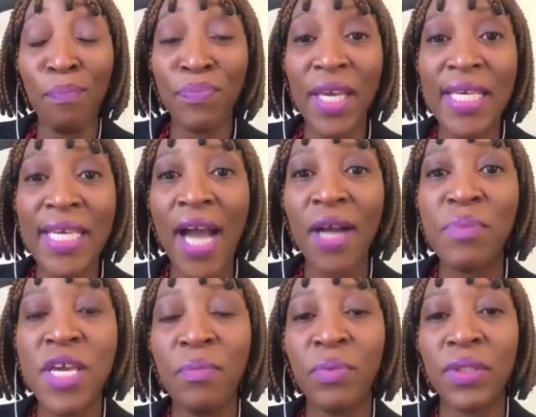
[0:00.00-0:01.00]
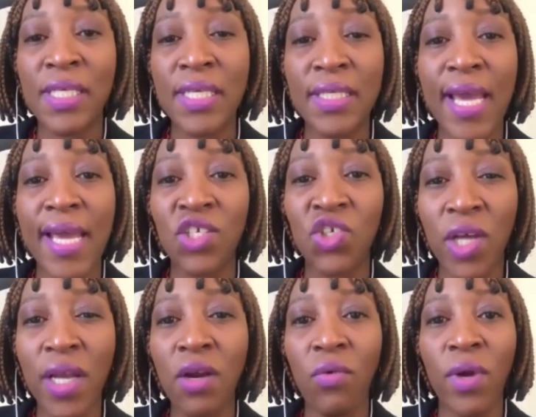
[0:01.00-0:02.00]
Young people these days,
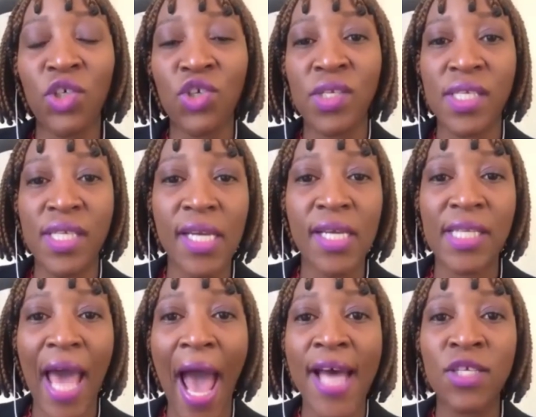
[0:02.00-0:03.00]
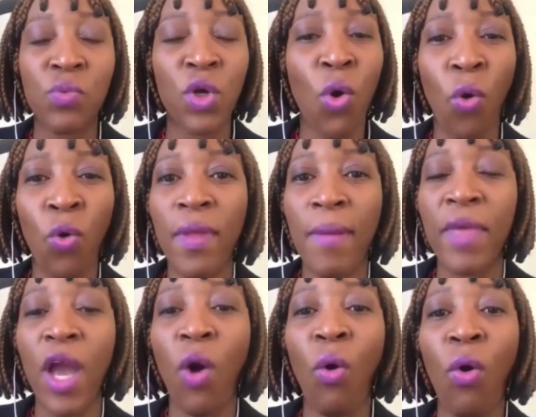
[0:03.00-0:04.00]
Generation Zers, as we call them,
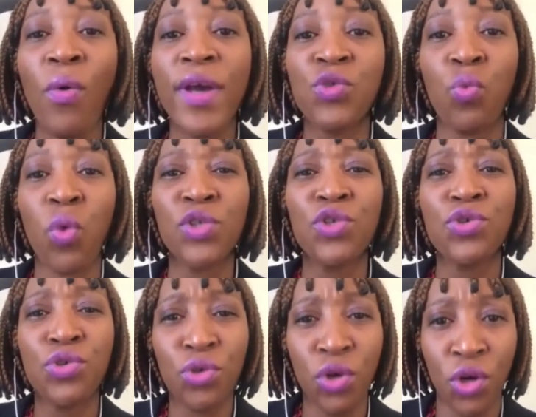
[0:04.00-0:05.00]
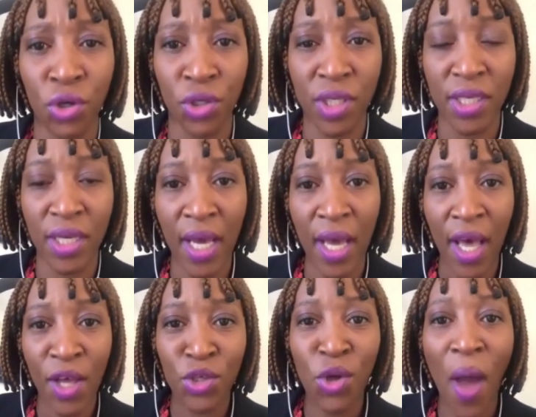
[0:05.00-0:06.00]
they always want to do good.
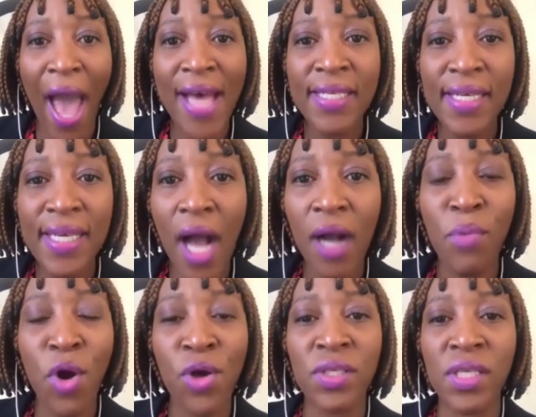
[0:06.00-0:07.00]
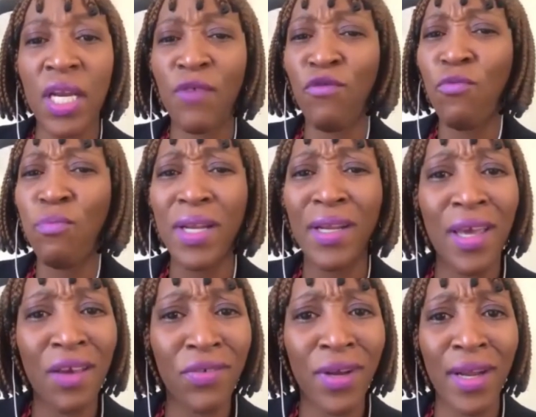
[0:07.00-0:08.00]
So as a young person, if you've been
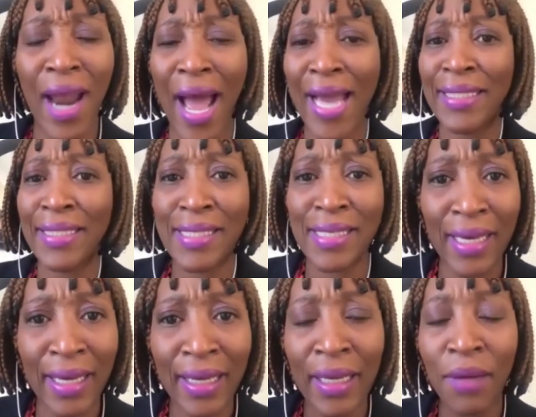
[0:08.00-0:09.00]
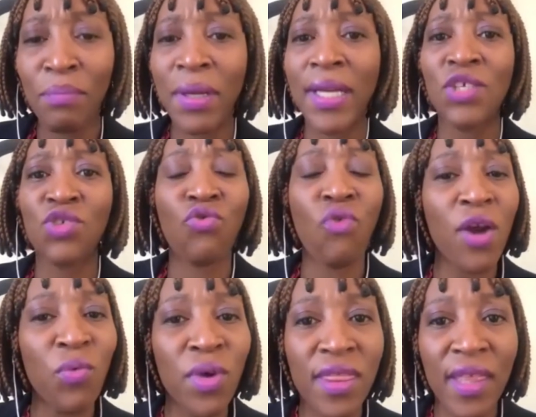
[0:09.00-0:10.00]
given an idea, please
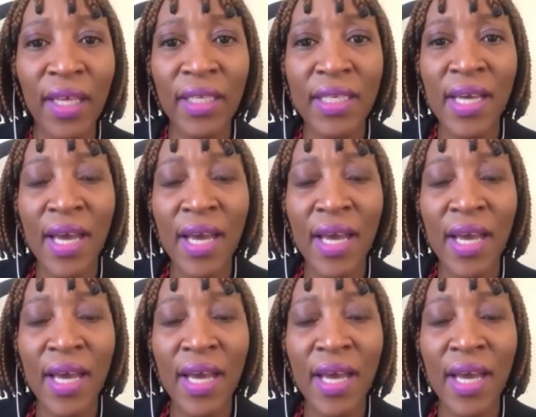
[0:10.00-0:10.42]
run with it.